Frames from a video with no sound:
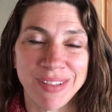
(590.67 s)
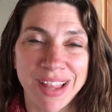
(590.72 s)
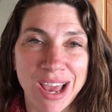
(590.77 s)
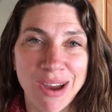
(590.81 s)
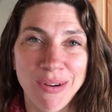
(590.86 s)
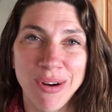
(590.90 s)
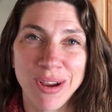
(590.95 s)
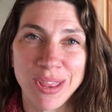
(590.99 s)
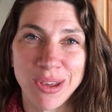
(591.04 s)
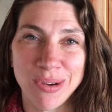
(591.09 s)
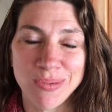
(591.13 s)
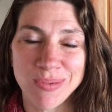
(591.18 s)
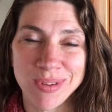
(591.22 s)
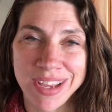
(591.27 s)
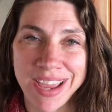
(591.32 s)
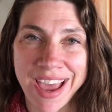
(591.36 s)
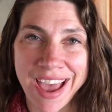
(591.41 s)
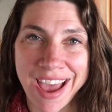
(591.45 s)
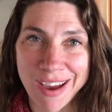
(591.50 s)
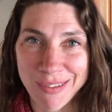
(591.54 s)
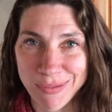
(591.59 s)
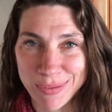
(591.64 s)
flower that we
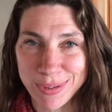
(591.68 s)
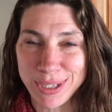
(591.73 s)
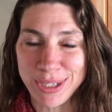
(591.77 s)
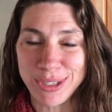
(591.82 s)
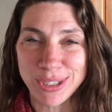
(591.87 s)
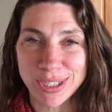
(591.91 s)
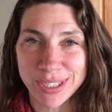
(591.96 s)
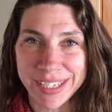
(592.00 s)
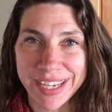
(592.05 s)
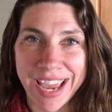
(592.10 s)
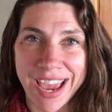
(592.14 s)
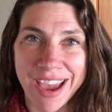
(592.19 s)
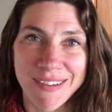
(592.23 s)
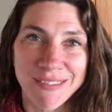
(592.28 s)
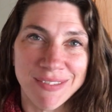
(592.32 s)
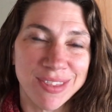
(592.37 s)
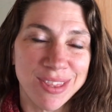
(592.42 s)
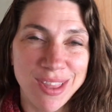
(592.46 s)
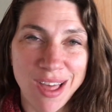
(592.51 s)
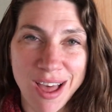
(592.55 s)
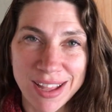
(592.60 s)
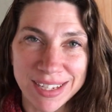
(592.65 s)
have. We usually
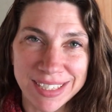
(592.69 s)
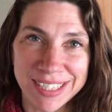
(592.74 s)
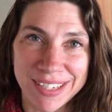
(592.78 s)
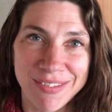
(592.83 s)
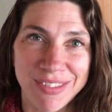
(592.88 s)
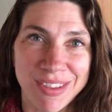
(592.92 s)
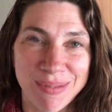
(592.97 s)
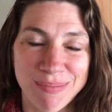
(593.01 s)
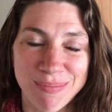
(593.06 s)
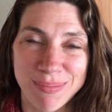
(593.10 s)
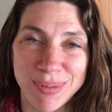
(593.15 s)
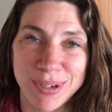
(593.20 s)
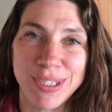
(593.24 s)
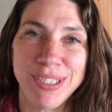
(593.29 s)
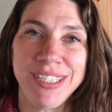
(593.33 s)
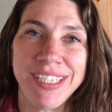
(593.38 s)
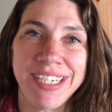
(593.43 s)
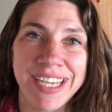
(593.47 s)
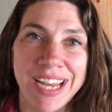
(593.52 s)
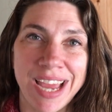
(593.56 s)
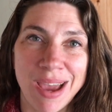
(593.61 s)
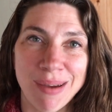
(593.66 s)
have lots of them
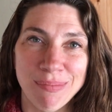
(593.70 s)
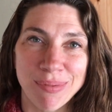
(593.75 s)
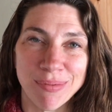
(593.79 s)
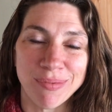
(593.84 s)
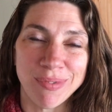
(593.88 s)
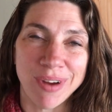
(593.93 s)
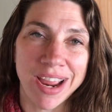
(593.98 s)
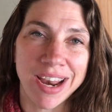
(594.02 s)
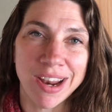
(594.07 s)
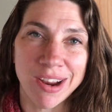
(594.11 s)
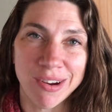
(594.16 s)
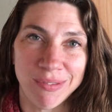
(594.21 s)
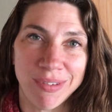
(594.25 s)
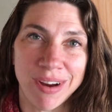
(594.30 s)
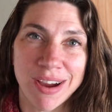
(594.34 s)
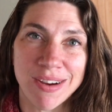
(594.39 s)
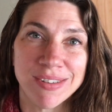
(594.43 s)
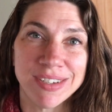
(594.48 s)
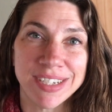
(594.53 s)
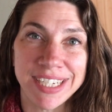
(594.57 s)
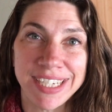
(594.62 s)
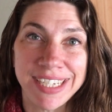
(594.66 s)
bursting up right
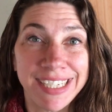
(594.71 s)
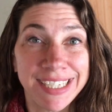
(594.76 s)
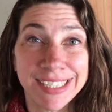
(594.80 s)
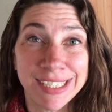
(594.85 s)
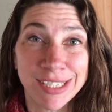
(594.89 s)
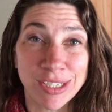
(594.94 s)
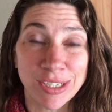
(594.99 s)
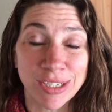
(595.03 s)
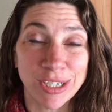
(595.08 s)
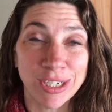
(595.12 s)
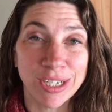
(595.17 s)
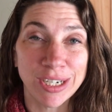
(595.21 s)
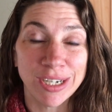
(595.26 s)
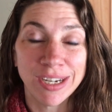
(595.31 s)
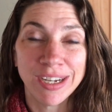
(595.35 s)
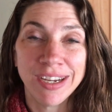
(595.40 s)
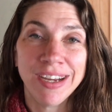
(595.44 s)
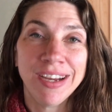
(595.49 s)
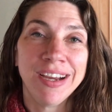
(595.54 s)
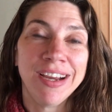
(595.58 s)
around Easter.